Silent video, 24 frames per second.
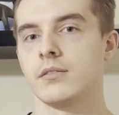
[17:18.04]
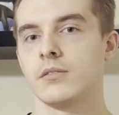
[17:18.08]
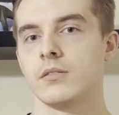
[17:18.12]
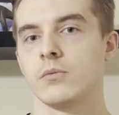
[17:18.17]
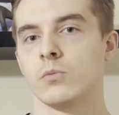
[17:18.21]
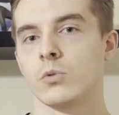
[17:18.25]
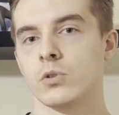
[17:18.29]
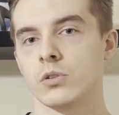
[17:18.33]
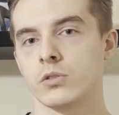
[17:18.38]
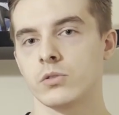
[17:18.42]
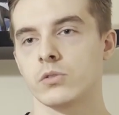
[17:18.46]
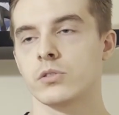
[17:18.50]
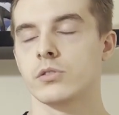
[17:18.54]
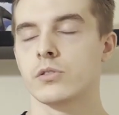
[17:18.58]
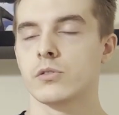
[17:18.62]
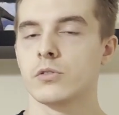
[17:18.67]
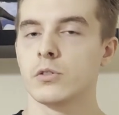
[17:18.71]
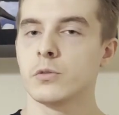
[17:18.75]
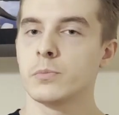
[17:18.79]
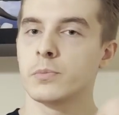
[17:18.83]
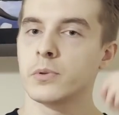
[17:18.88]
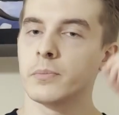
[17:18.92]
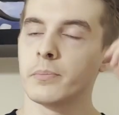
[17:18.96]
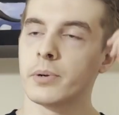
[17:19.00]
word order
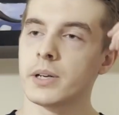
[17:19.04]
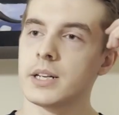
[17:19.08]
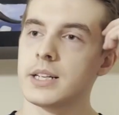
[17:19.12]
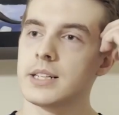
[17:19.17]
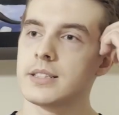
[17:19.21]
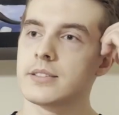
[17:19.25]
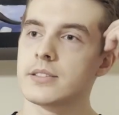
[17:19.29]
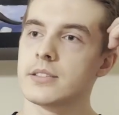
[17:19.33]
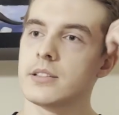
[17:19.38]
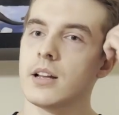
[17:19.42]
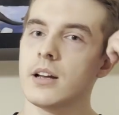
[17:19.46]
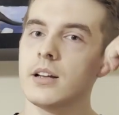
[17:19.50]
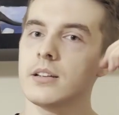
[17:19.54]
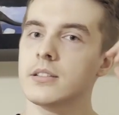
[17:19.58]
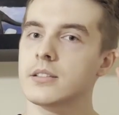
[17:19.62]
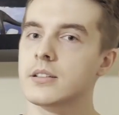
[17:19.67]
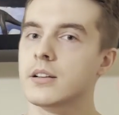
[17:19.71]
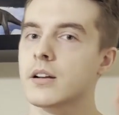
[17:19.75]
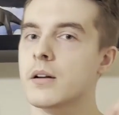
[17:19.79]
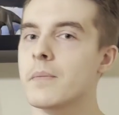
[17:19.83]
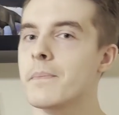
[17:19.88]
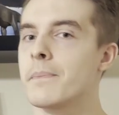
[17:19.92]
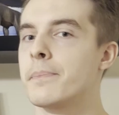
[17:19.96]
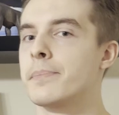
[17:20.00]
group, but it's not
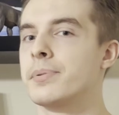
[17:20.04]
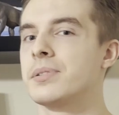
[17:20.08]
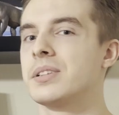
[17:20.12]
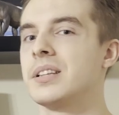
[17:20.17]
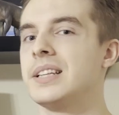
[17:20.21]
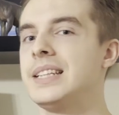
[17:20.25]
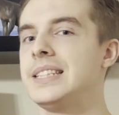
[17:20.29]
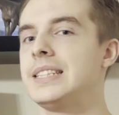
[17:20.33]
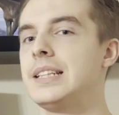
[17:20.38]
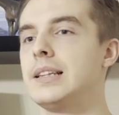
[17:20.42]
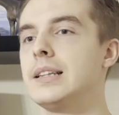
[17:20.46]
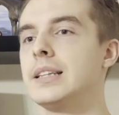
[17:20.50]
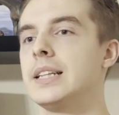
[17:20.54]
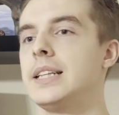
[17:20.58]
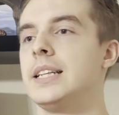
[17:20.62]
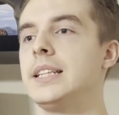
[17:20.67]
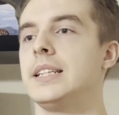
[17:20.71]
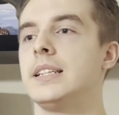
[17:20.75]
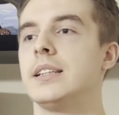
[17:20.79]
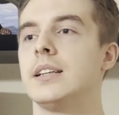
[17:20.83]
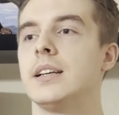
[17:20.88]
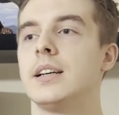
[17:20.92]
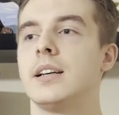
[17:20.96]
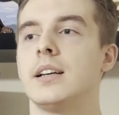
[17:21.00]

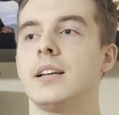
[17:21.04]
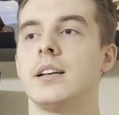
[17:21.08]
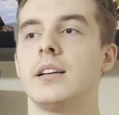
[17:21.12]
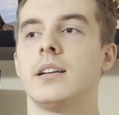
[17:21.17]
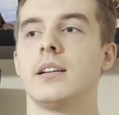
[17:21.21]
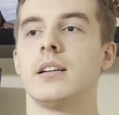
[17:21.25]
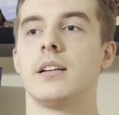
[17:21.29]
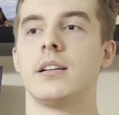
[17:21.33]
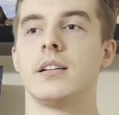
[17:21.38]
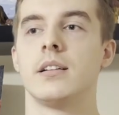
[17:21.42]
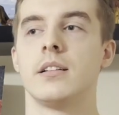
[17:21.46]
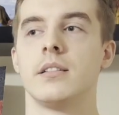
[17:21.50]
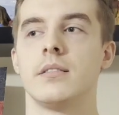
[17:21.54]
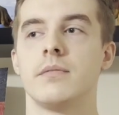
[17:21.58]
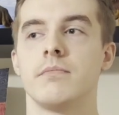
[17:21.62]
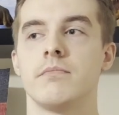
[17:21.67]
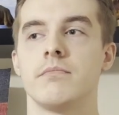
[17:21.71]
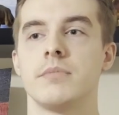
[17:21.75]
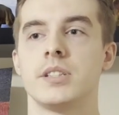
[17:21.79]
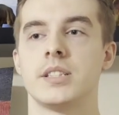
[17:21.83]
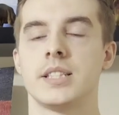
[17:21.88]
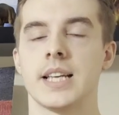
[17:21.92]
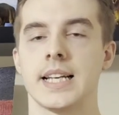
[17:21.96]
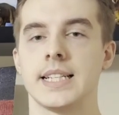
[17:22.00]
completely
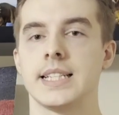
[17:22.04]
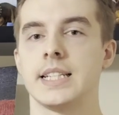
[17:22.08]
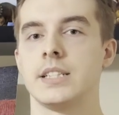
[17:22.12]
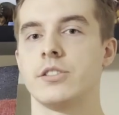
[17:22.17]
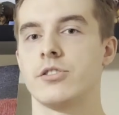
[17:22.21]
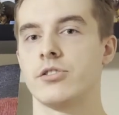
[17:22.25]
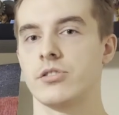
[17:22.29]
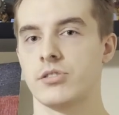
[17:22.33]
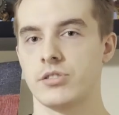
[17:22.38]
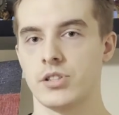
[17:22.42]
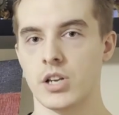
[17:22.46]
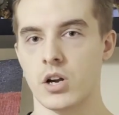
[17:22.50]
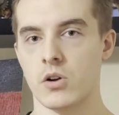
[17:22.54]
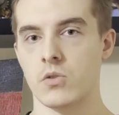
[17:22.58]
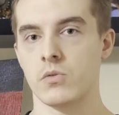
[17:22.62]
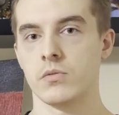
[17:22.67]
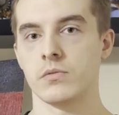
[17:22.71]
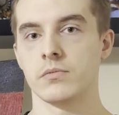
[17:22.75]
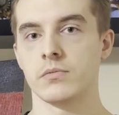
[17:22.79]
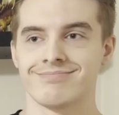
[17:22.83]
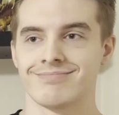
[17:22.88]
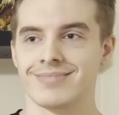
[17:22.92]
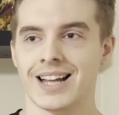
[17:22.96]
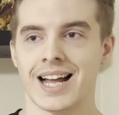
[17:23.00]
set in stone.
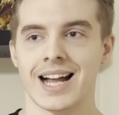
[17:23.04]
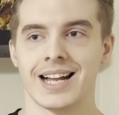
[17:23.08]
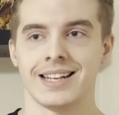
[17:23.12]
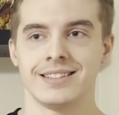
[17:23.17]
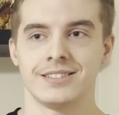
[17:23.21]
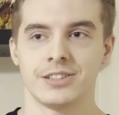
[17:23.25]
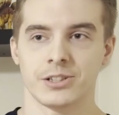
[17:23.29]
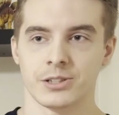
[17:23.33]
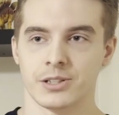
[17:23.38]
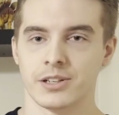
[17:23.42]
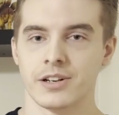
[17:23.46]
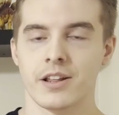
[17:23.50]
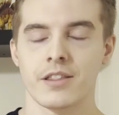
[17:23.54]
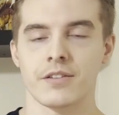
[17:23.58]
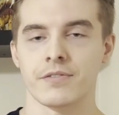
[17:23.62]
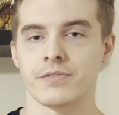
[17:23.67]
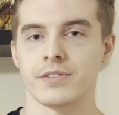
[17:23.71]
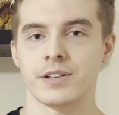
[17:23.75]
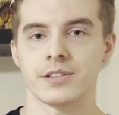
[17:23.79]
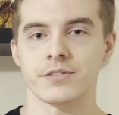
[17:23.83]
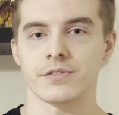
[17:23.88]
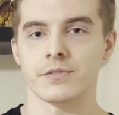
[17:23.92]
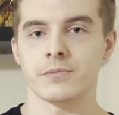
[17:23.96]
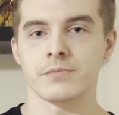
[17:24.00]
I took another
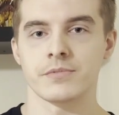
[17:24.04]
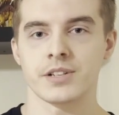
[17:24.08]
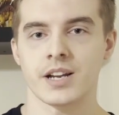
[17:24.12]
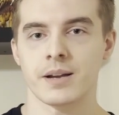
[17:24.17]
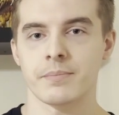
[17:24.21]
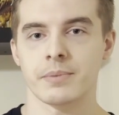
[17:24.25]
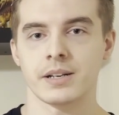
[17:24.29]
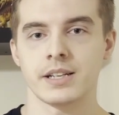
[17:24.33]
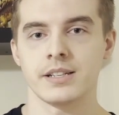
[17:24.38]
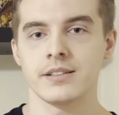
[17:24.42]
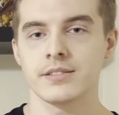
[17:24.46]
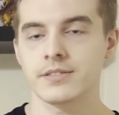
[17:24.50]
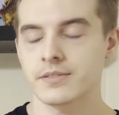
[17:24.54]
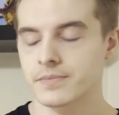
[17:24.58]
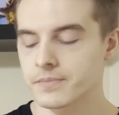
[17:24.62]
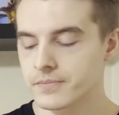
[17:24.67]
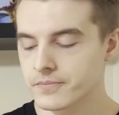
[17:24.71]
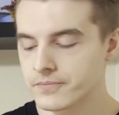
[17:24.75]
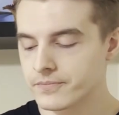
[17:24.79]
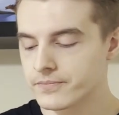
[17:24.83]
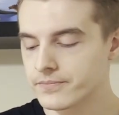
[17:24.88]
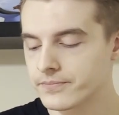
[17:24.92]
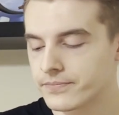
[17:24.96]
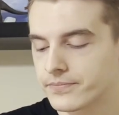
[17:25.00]
feature from Japanese,
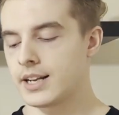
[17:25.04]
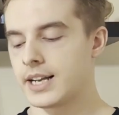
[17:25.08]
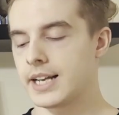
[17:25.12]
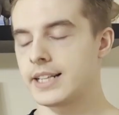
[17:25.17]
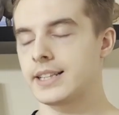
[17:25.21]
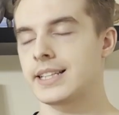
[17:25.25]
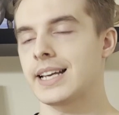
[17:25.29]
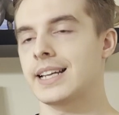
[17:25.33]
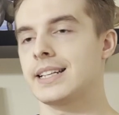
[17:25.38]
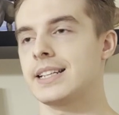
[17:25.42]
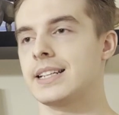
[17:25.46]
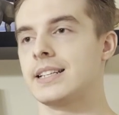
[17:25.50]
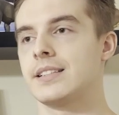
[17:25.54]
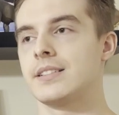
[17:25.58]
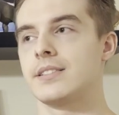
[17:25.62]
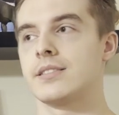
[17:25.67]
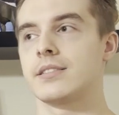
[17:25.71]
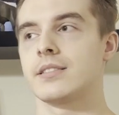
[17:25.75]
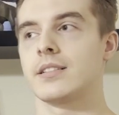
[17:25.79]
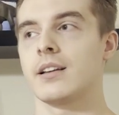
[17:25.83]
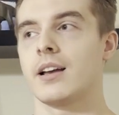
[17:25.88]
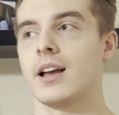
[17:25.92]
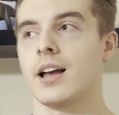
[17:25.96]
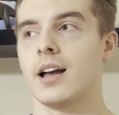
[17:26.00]
and that
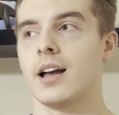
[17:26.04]
is